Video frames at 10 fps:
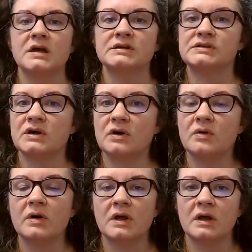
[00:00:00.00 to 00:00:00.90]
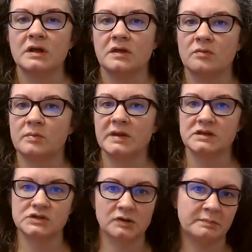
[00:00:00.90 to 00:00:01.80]
So there will be a
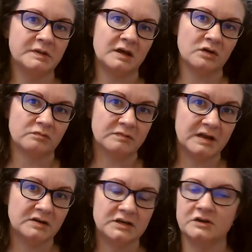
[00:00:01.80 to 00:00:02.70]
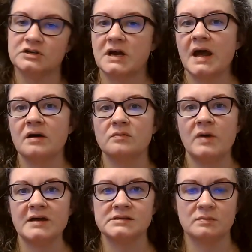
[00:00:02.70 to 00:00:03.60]
script that you'll read to your child
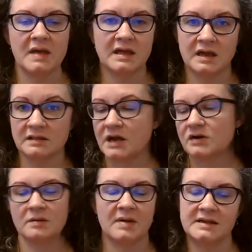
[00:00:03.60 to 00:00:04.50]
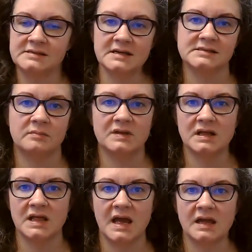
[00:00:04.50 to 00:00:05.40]
as they're making a letter that might say
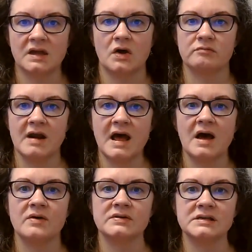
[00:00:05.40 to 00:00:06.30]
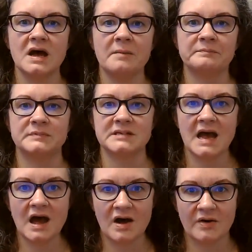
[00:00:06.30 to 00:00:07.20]
something like around, up,
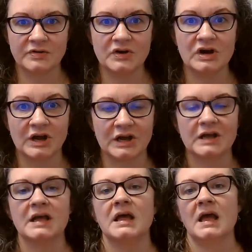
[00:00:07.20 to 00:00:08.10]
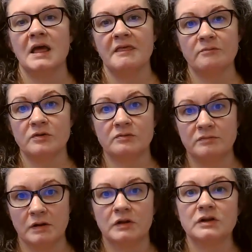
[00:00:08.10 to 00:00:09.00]
down, hook, that will
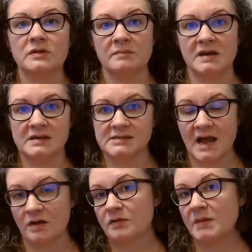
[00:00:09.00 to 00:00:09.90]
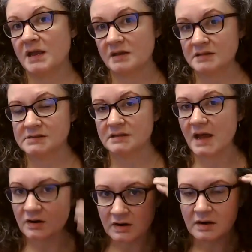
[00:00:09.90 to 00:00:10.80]
clue them in as to how they're making this
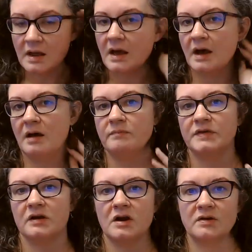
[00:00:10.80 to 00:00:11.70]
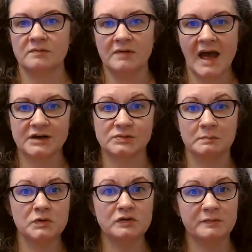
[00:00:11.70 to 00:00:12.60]
letter. There are actual
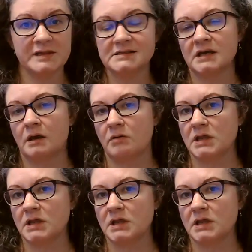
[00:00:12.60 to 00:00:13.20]
movements that go